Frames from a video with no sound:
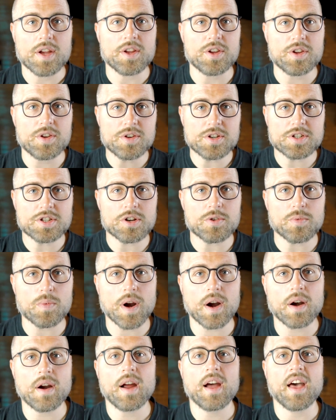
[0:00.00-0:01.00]
you should
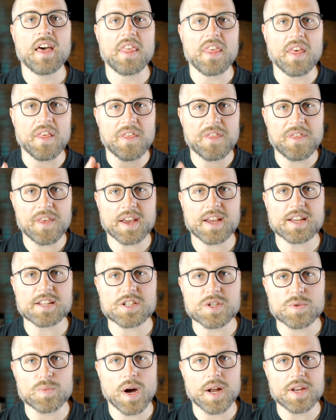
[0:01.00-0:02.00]
wear the
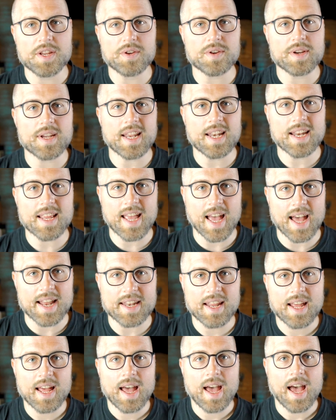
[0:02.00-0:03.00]
thickest one you can
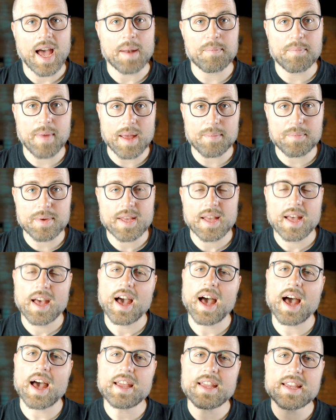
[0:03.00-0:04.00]
get and maybe
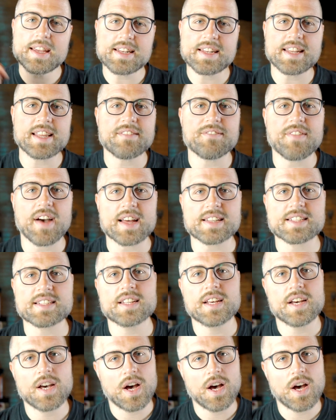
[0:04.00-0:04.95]
a heating vest